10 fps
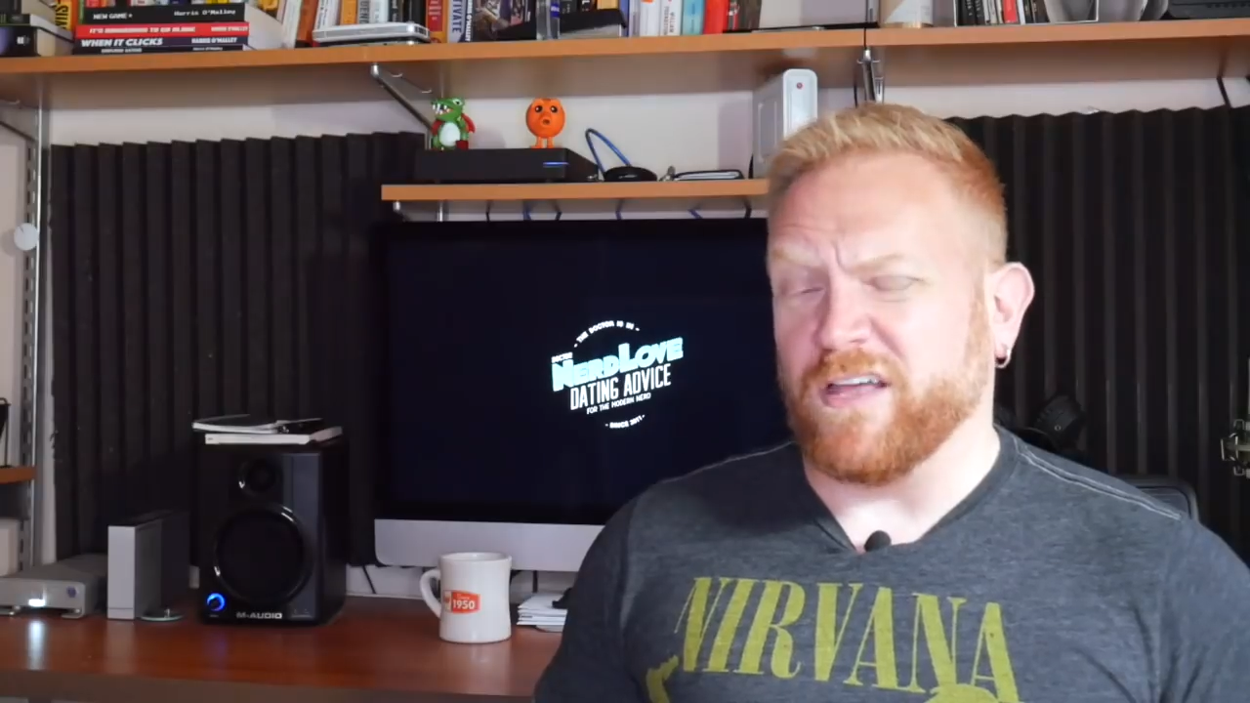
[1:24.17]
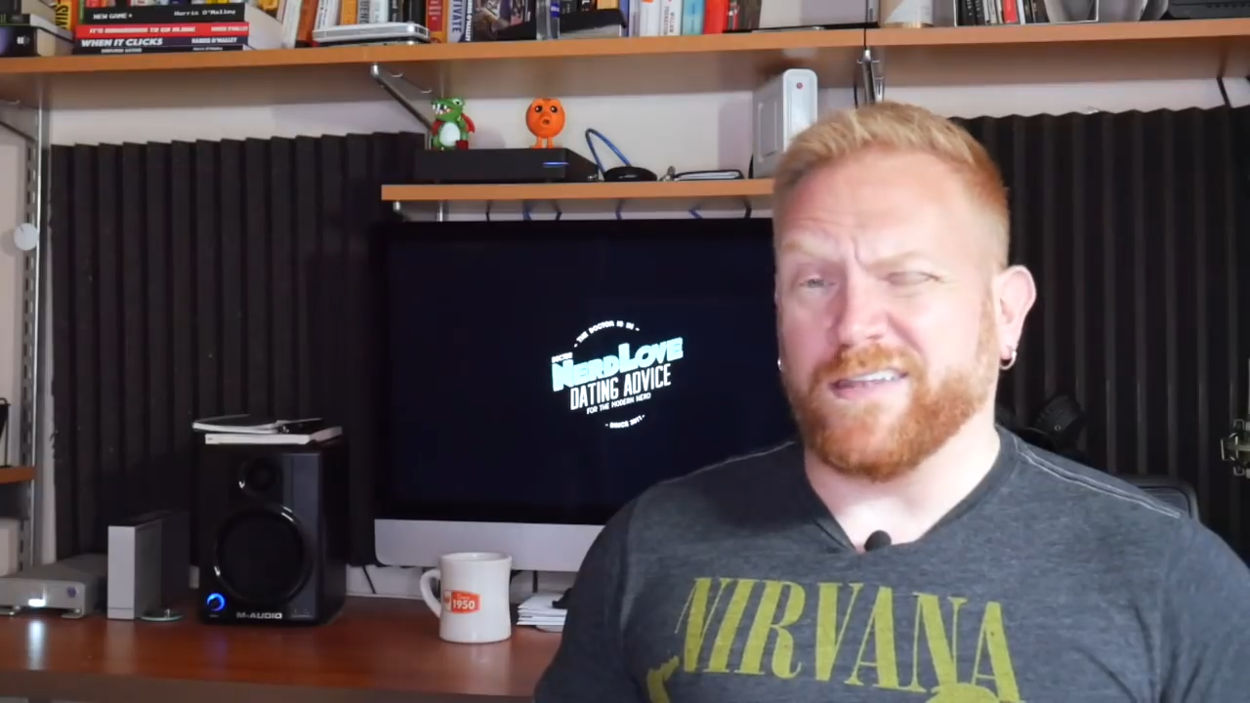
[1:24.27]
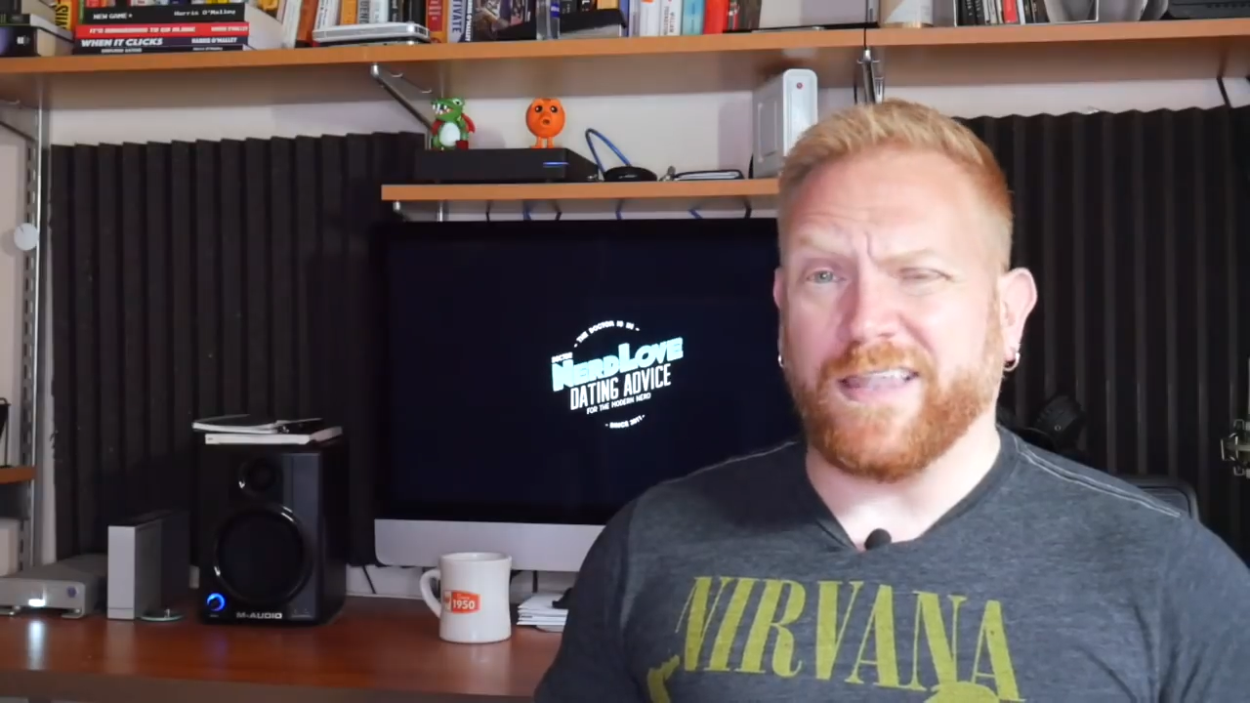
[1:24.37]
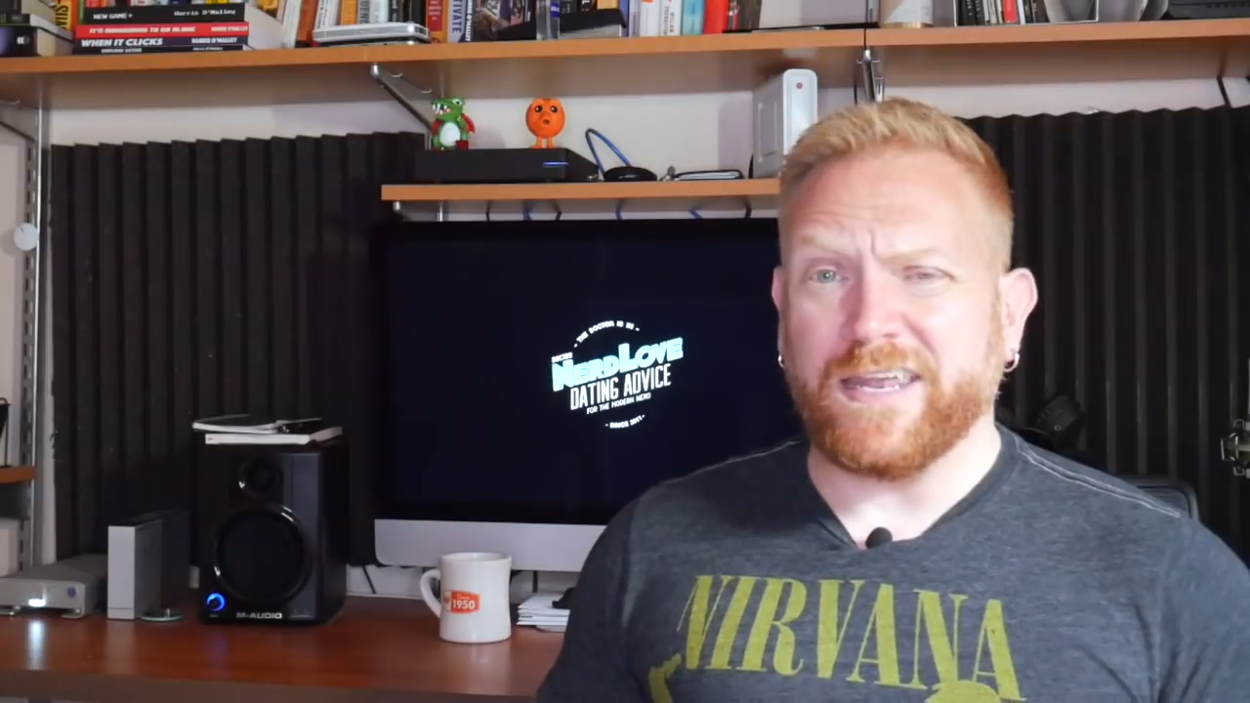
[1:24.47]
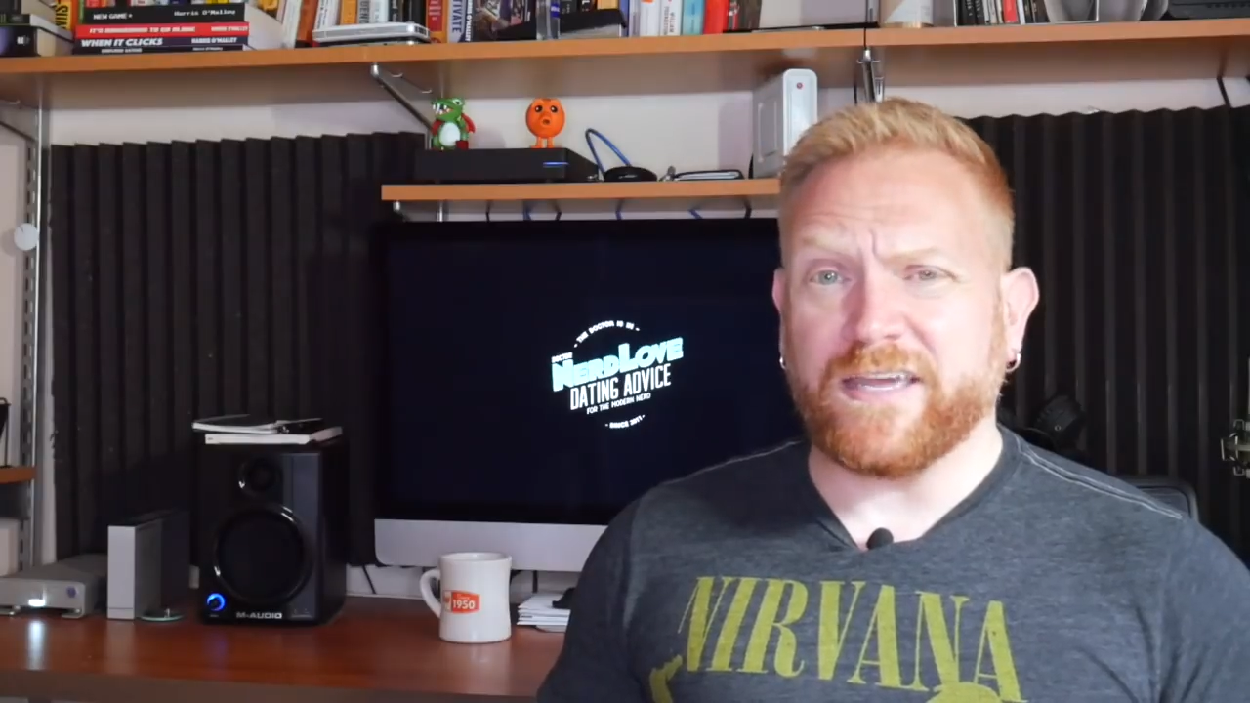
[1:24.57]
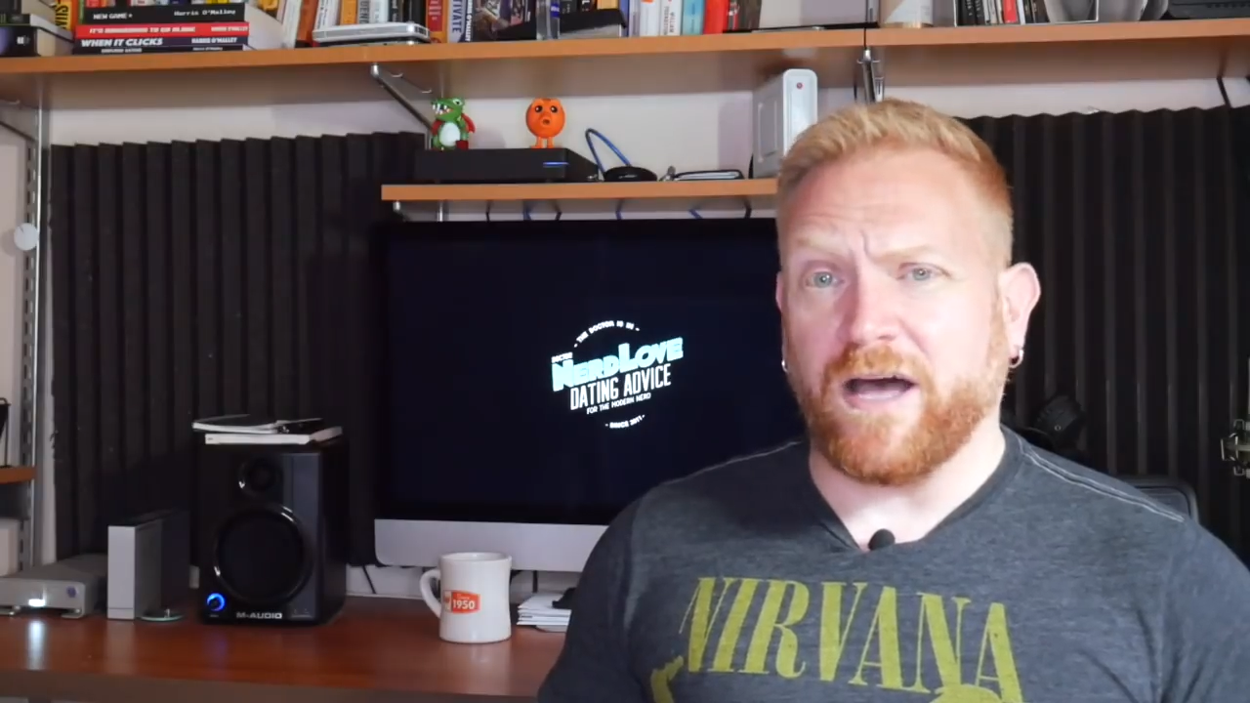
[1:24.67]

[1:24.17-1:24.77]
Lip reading: a lot of